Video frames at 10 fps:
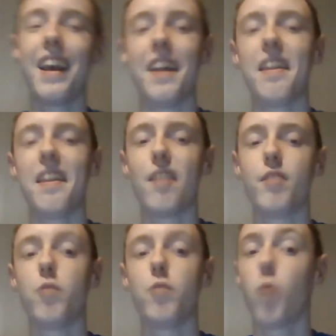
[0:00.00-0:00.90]
and
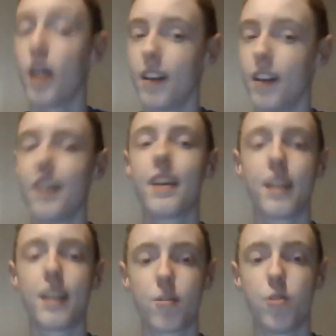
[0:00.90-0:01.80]
everyone
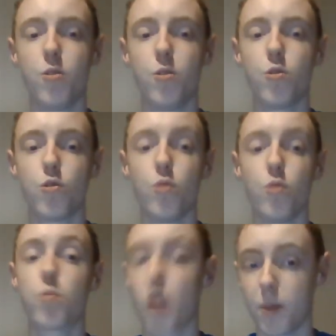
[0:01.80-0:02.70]
gets reduced to
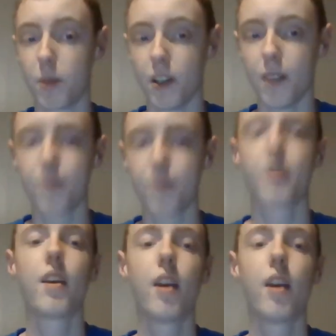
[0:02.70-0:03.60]
property.
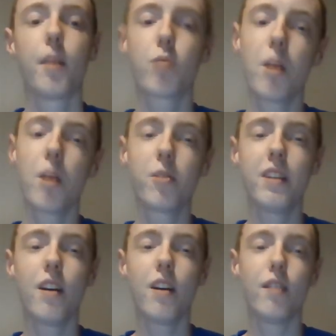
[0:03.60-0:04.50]

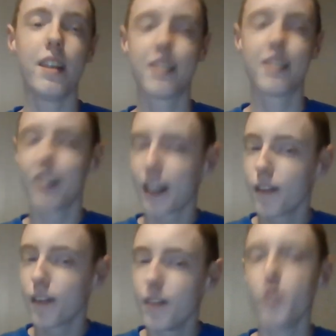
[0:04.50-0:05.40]
Property of a select
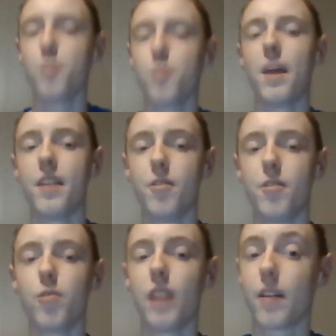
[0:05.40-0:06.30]
few, mind you,
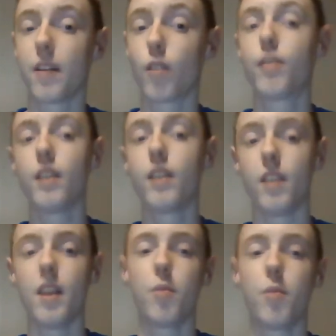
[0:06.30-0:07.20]
like our villain,
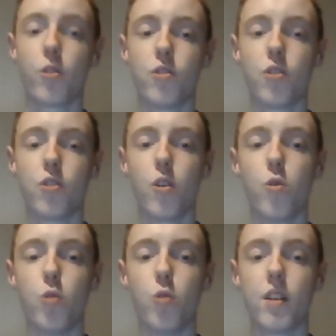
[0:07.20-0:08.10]
Immortan Joe,
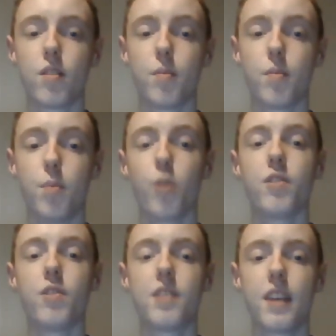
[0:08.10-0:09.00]
who has burnt
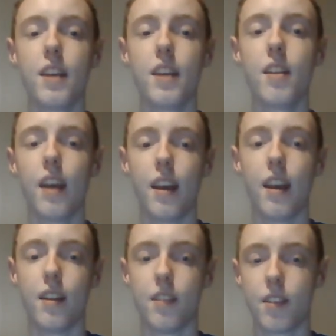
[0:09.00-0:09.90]
skin
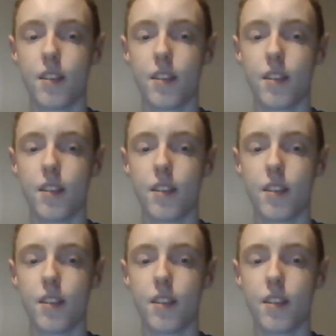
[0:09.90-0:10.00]
and